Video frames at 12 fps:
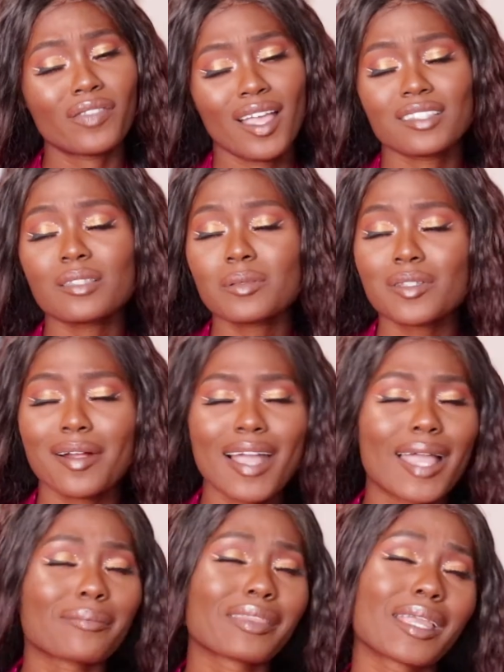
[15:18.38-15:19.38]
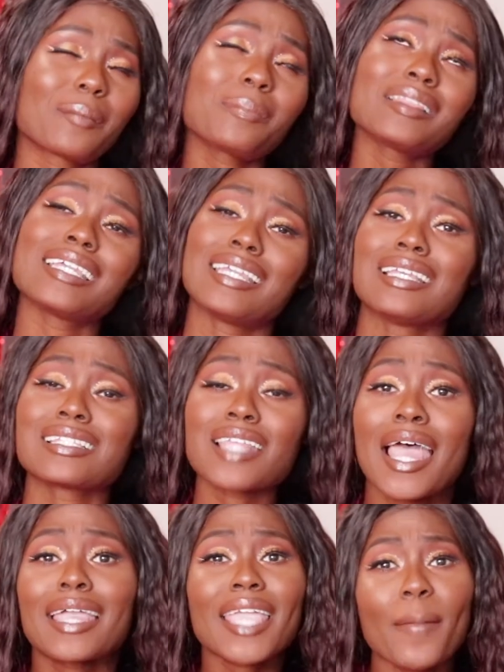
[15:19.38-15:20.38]
not subscribed. Like, please
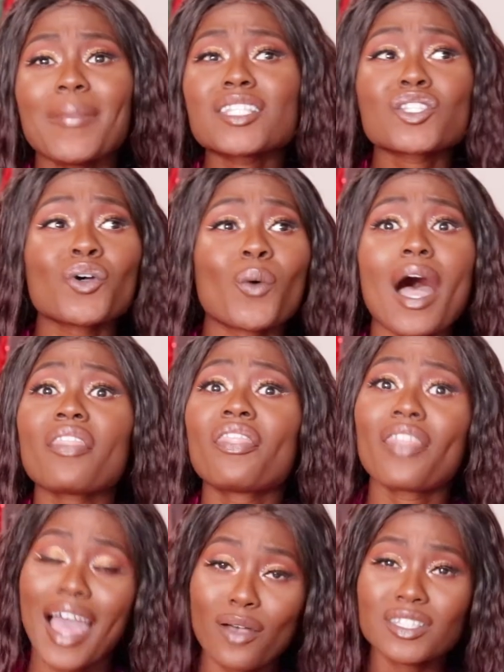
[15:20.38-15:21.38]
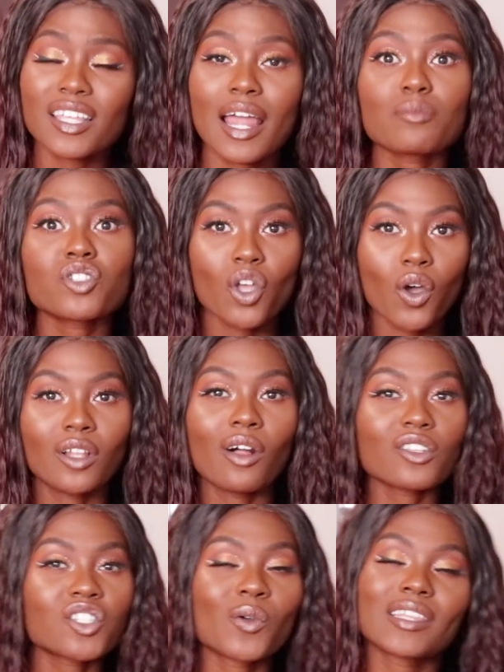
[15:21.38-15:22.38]
get me to 1,000. I'm so
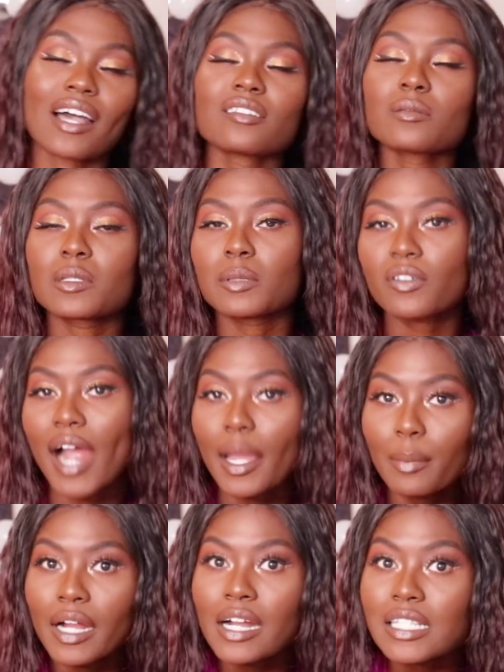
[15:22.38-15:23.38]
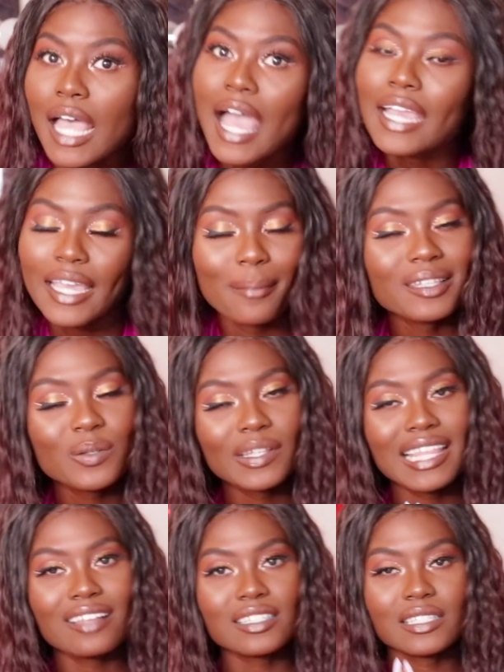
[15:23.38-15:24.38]
close to 1,000 subscribers. Get me to
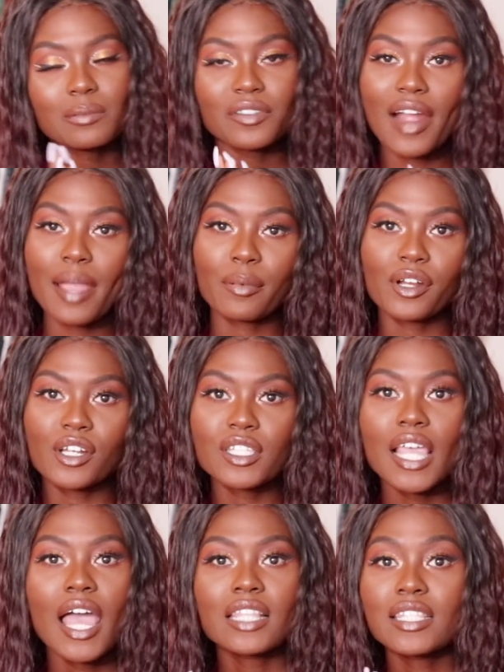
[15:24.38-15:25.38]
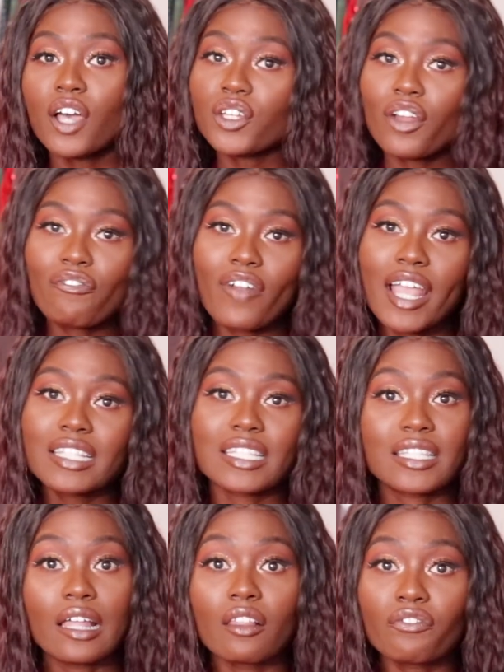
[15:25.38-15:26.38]
1,000 subscribers. Tell your friends to
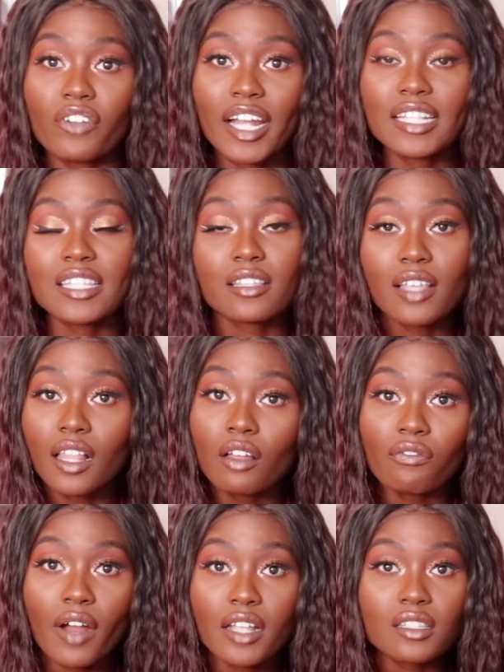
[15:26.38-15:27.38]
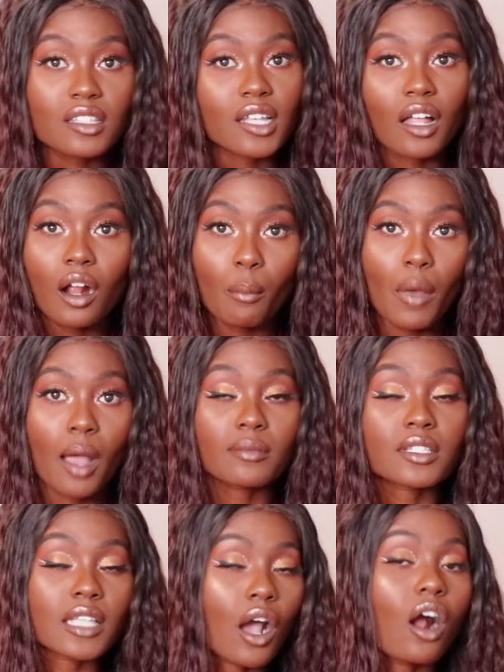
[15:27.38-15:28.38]
tell a friend to tell a friend to tell her mom
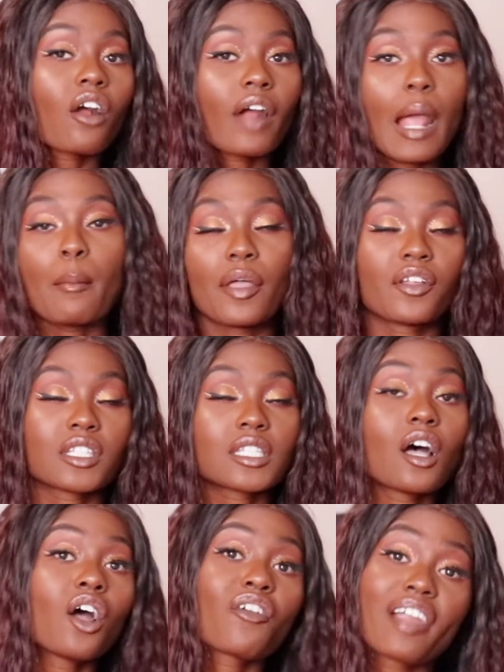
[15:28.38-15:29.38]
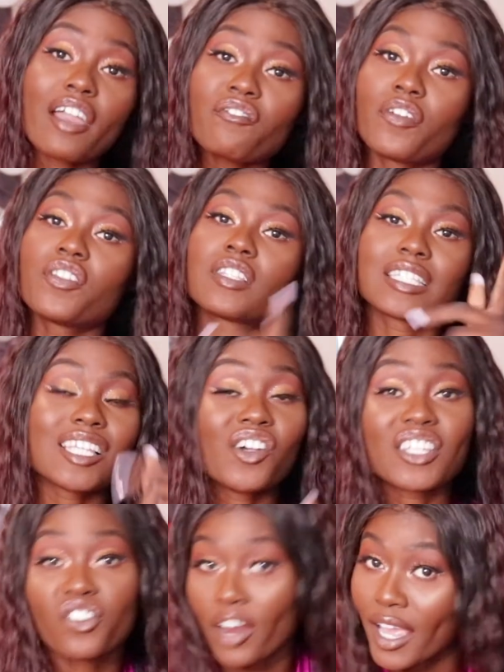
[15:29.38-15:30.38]
to tell her grandmother to tell her grandfather to tell
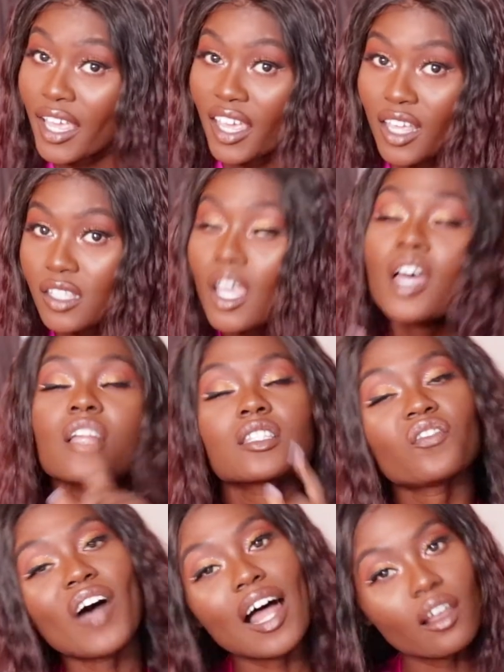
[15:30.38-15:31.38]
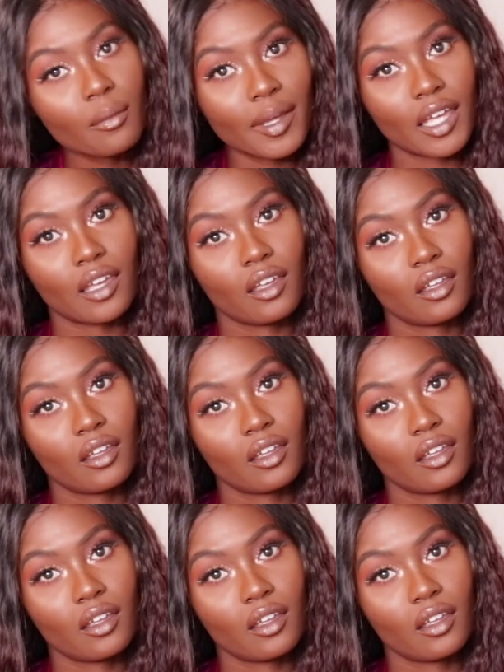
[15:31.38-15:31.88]
his grandkids to follow me.